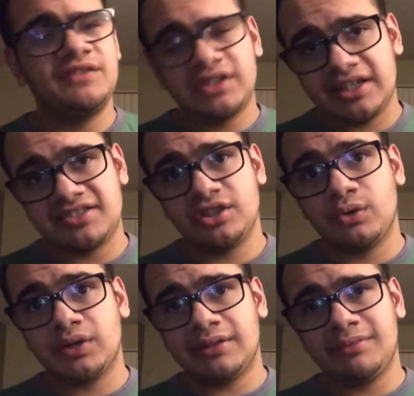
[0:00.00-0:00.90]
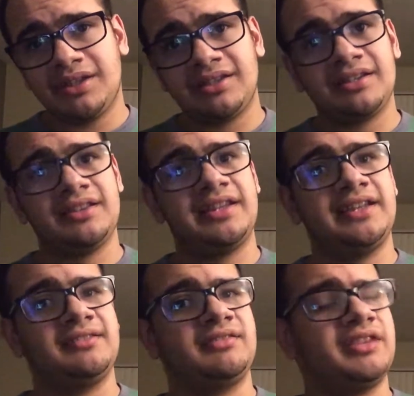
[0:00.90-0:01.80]
you guys know what I mean,
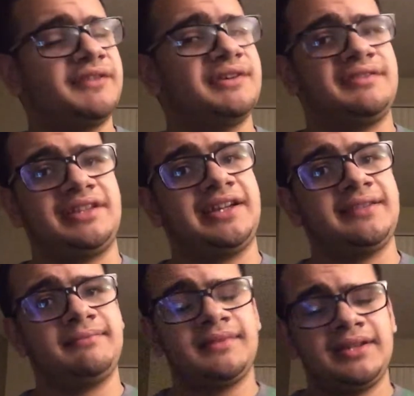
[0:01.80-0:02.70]
then leave it at that.